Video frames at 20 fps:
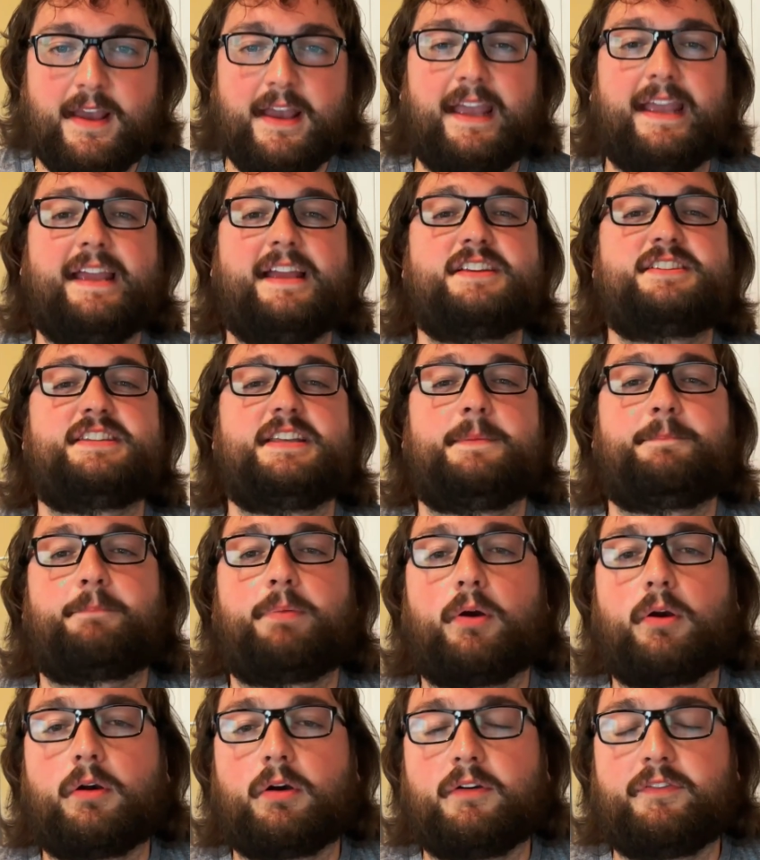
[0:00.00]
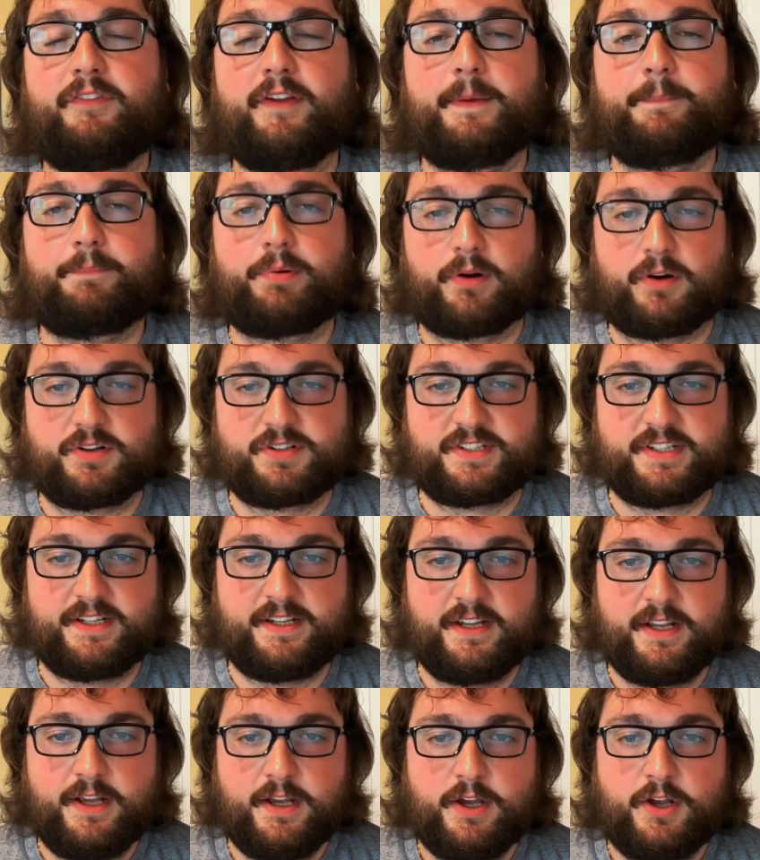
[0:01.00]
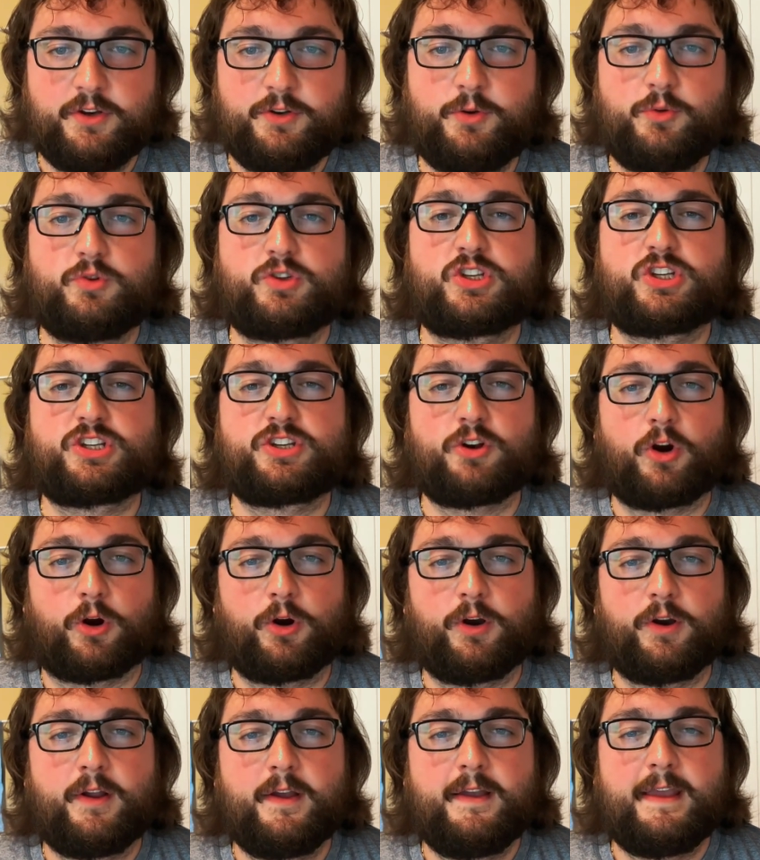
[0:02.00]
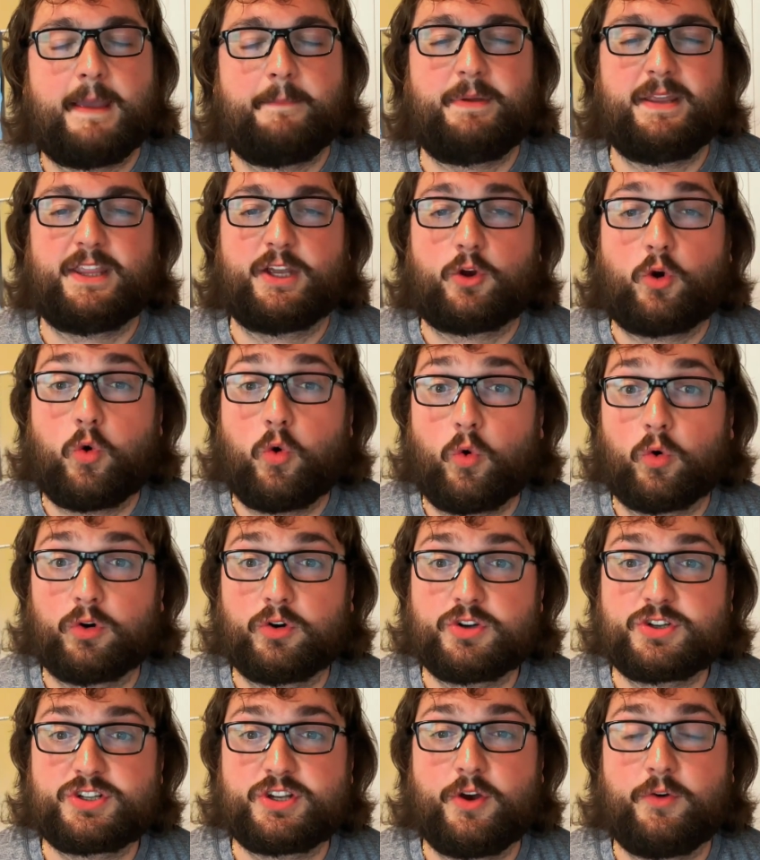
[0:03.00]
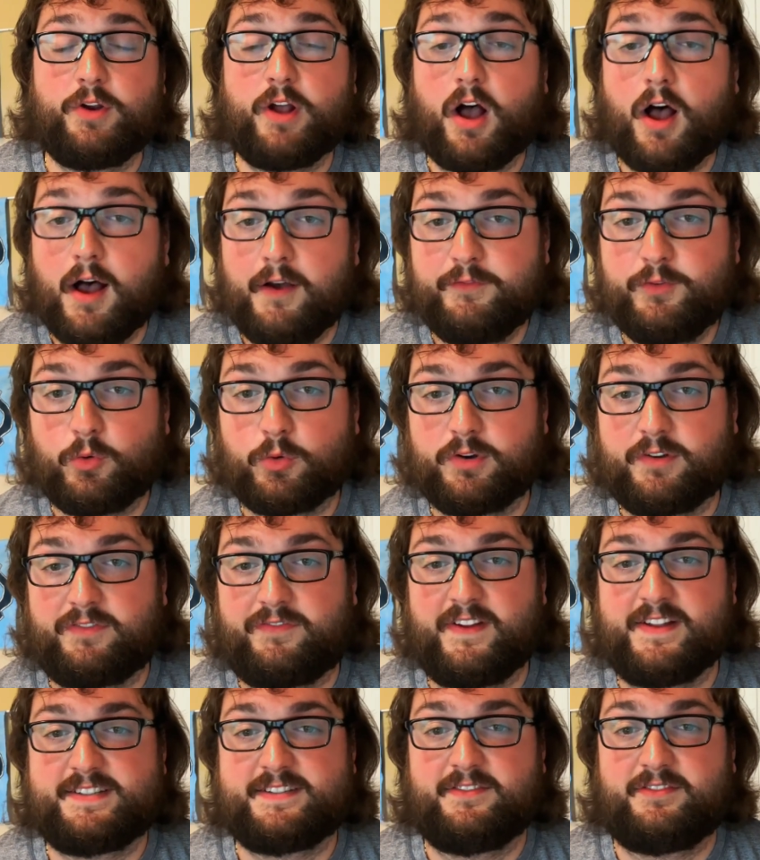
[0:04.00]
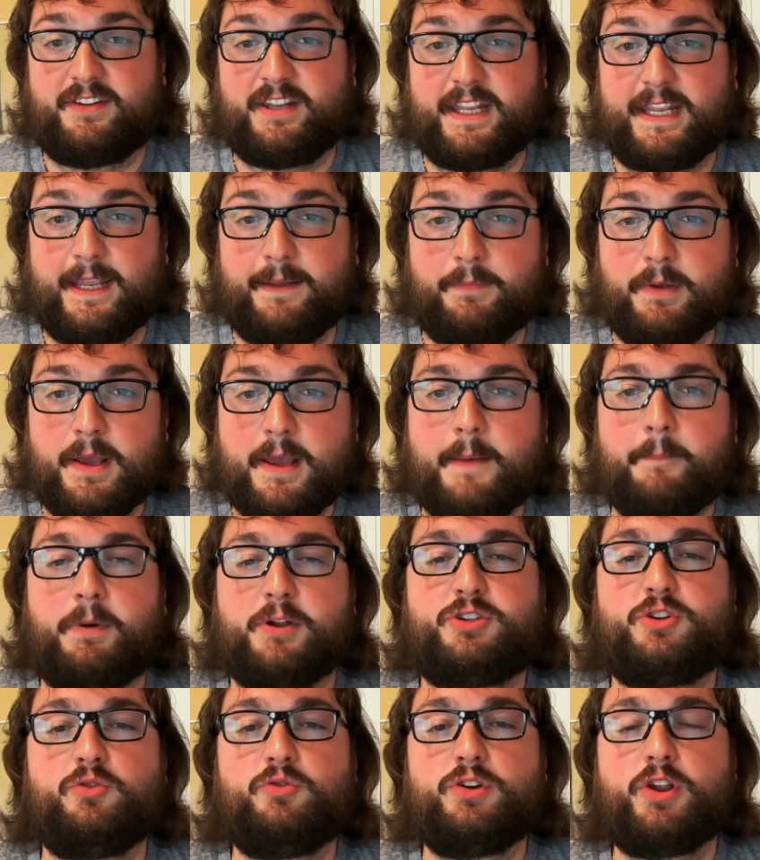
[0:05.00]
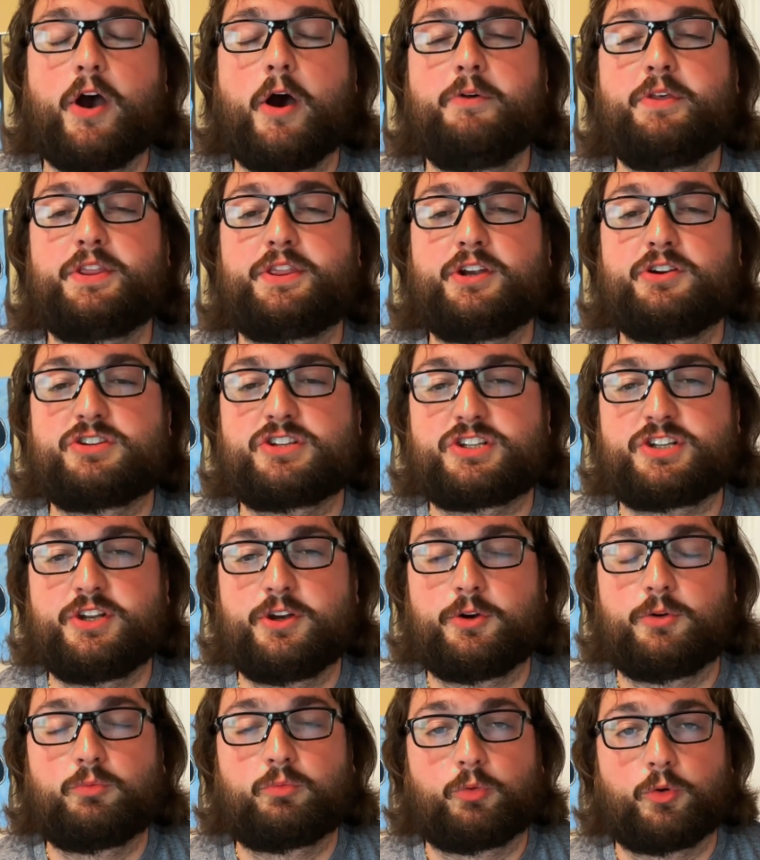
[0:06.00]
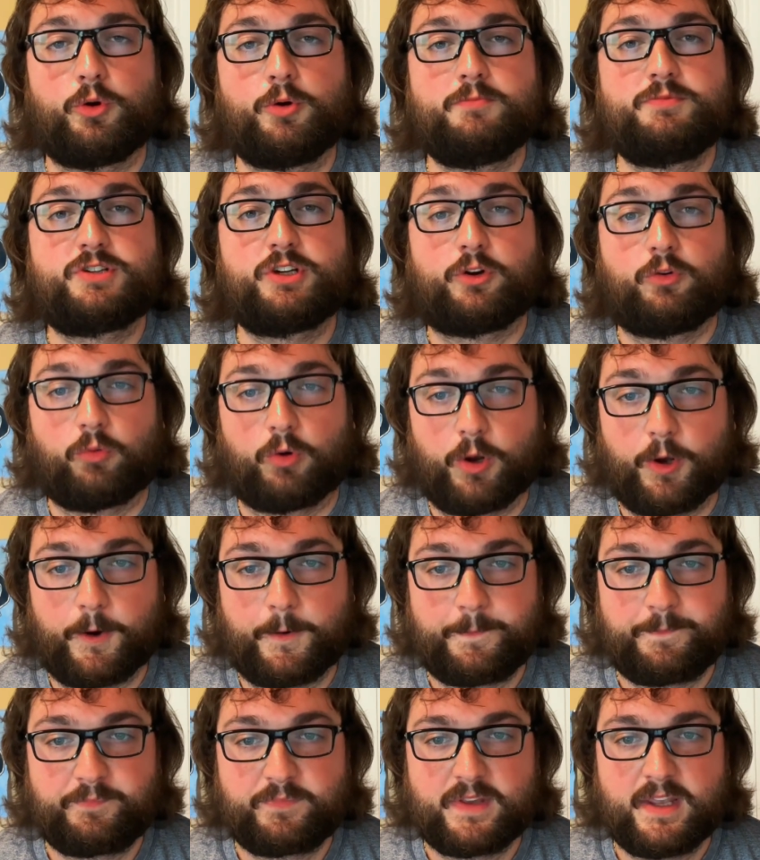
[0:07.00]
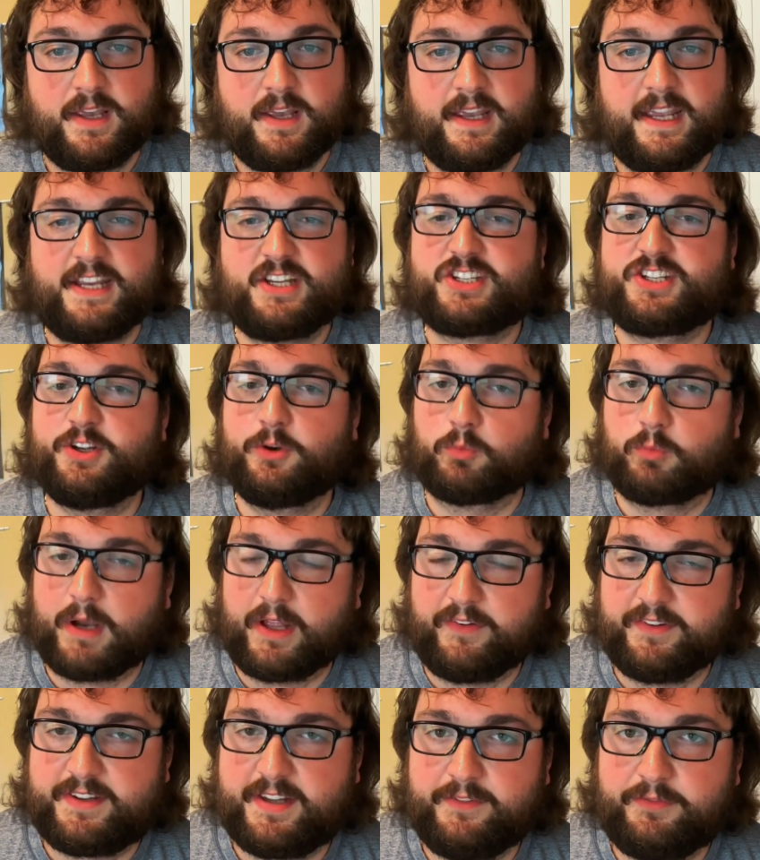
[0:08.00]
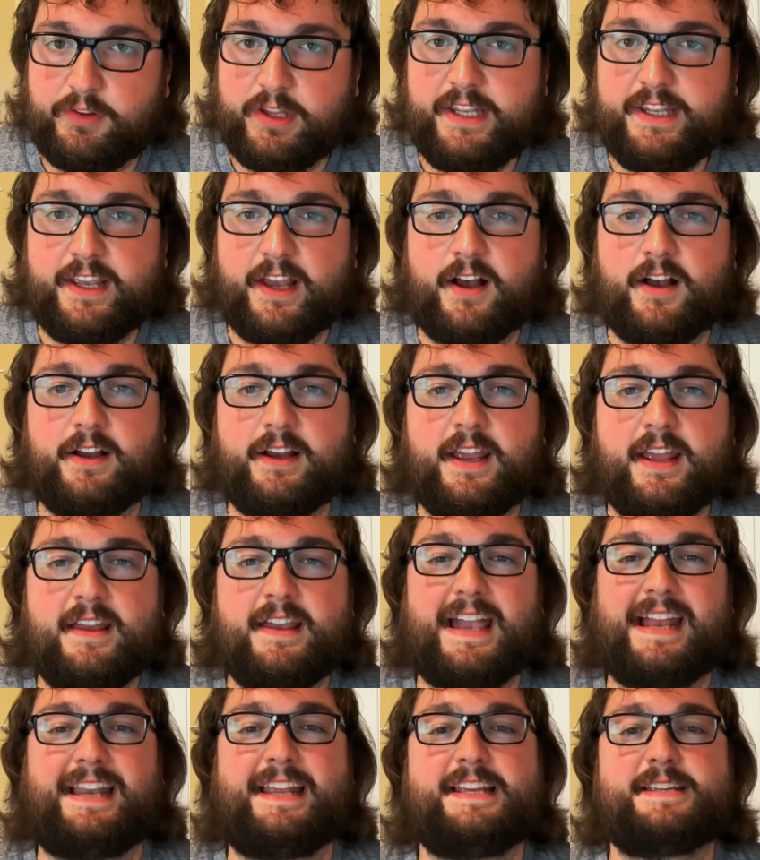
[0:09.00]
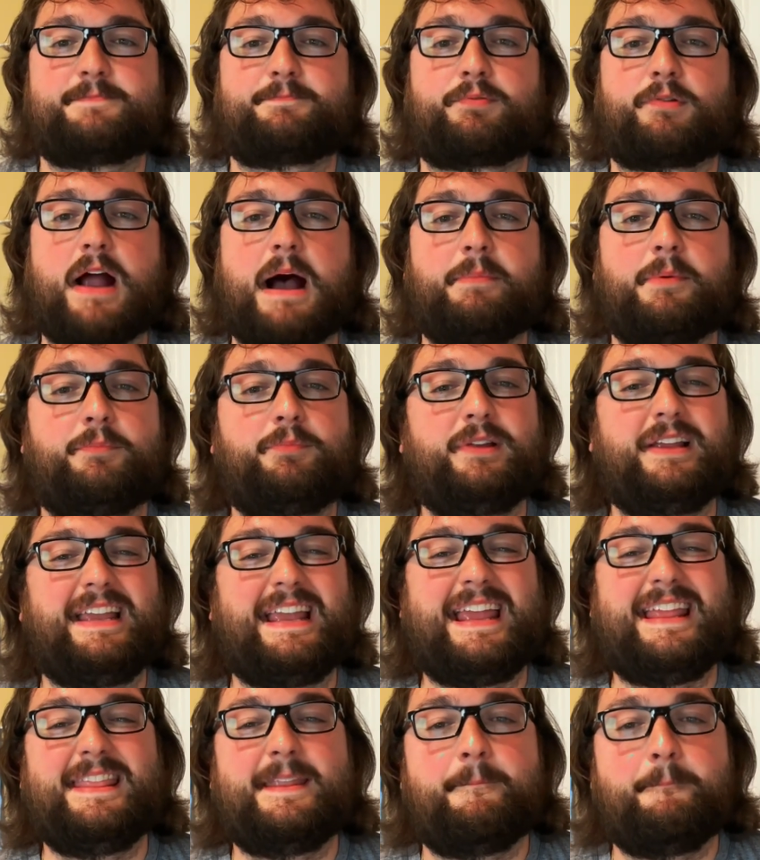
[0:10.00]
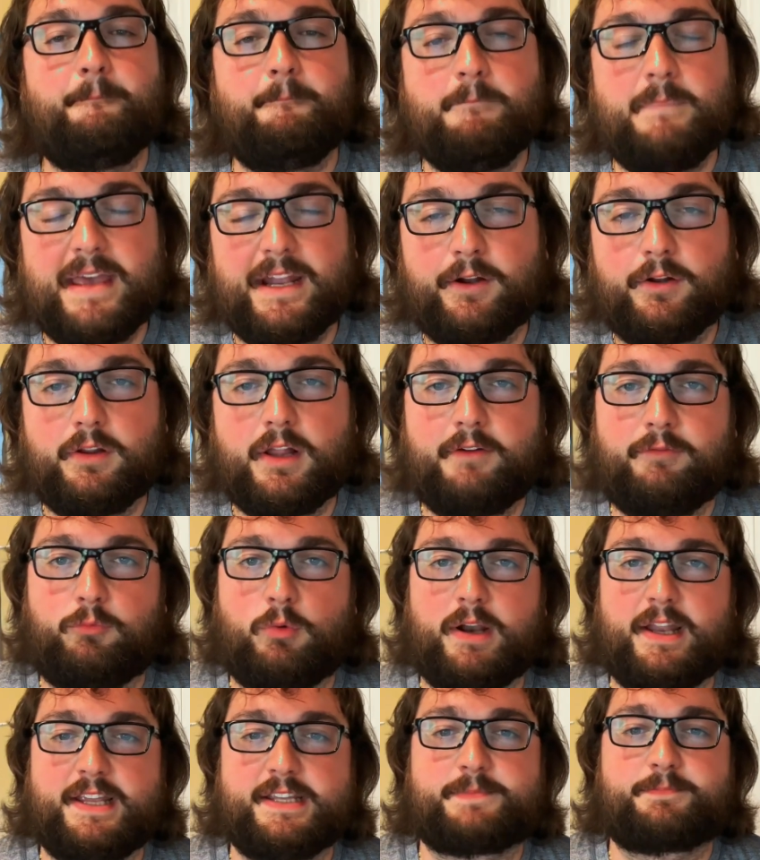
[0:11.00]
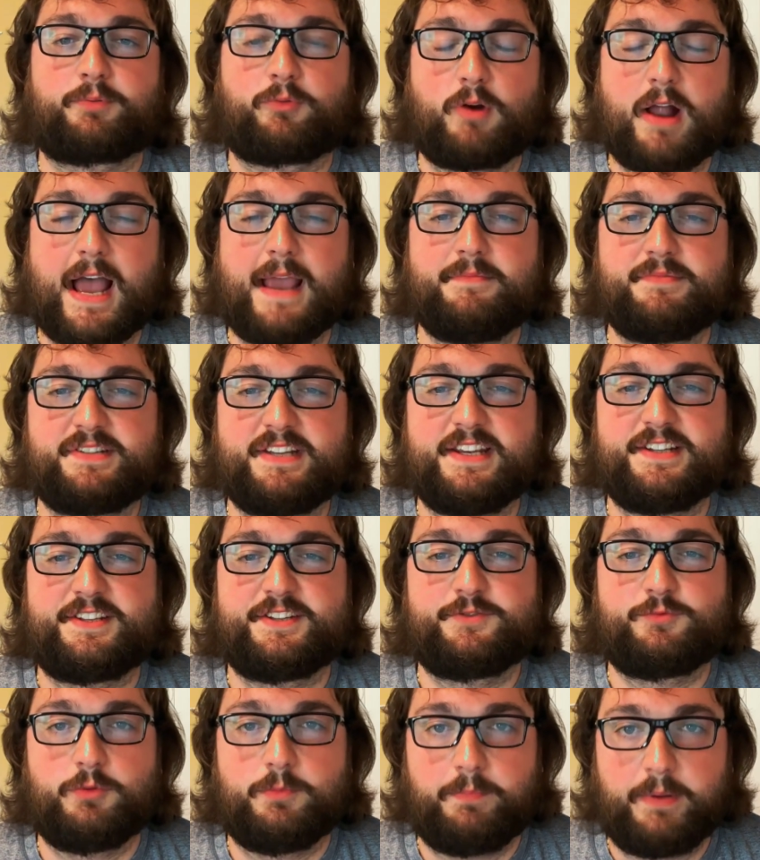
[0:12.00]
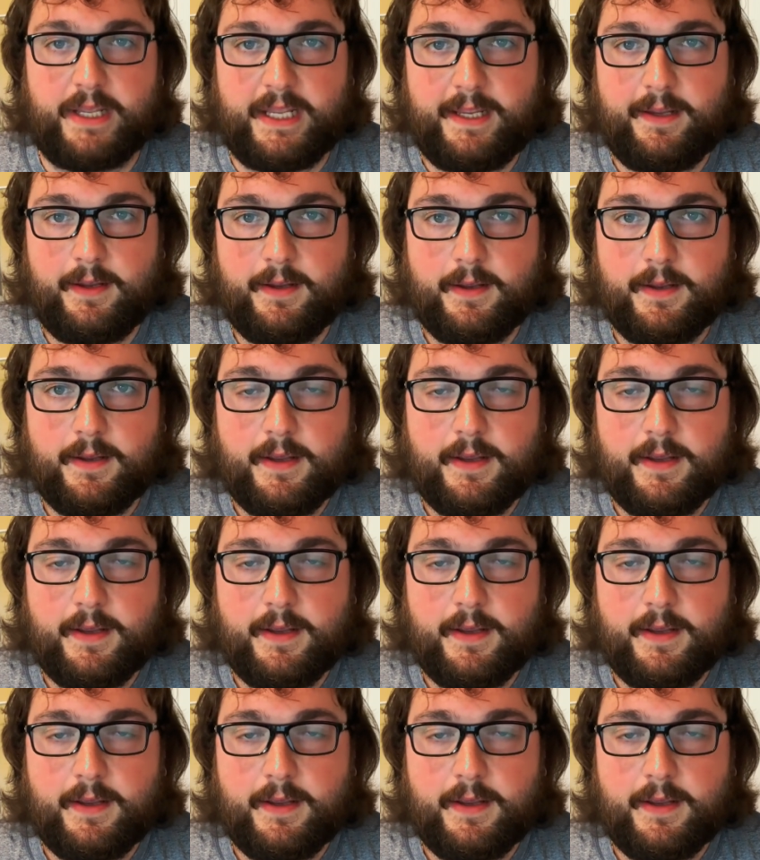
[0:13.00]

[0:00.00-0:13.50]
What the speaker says: He is the perfect person to start and be the cornerstone of your defensive team, but you know that there's still room to grow. He's still relatively young, and he's probably in the middle of what his prime seasons would be.